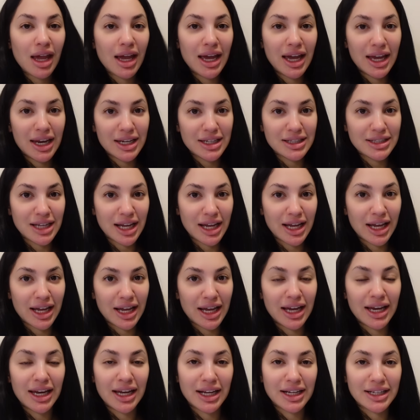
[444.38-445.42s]
it
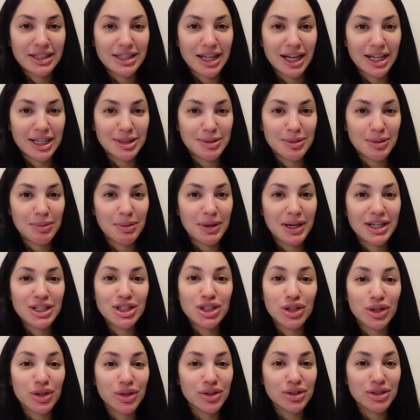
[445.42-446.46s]
excites me because
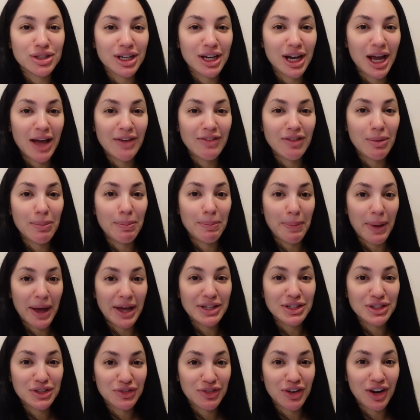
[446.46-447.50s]
Euro's gonna have a
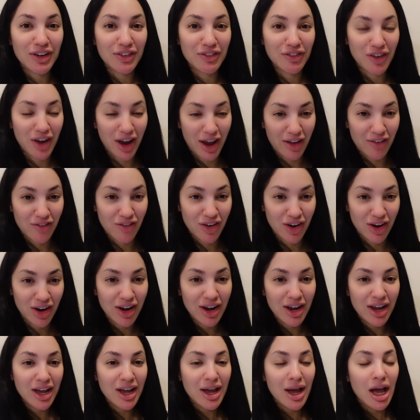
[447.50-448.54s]
best friend forever.
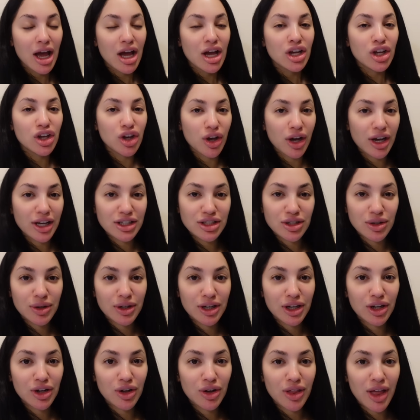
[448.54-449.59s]
You guys
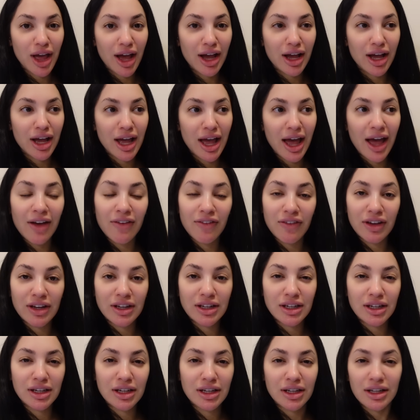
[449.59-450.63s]
already know that
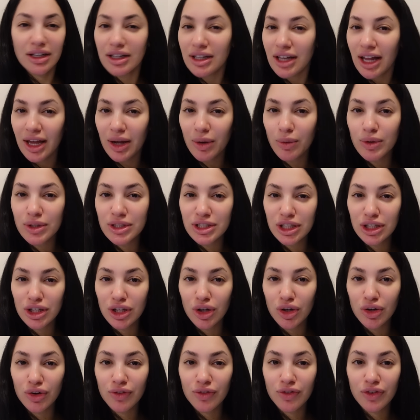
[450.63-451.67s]
Evie, like, was
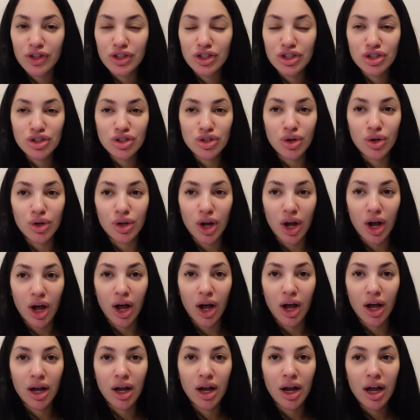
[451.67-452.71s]
alone for so
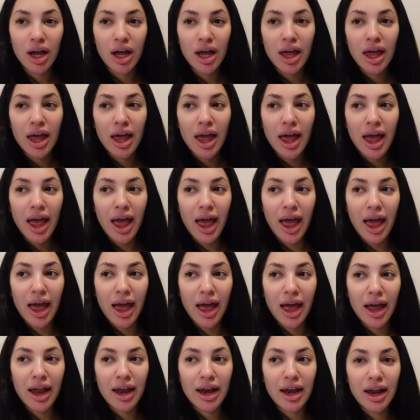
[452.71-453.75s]
long.
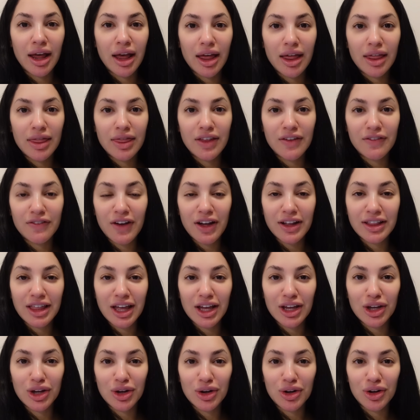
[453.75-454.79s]
And the fact
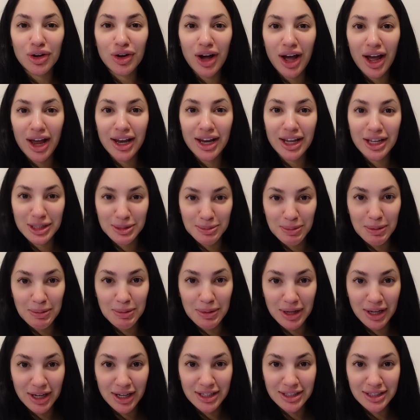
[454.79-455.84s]
that Euro and his
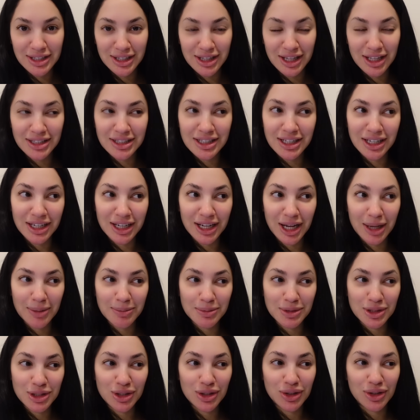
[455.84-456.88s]
baby cousin that's gonna come
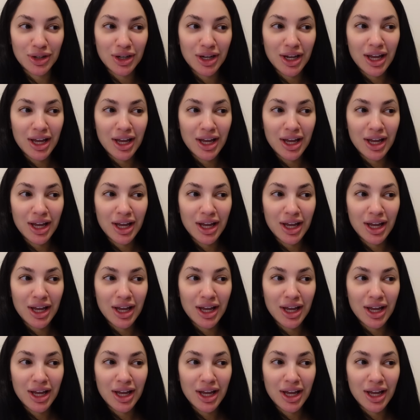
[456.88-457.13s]
soon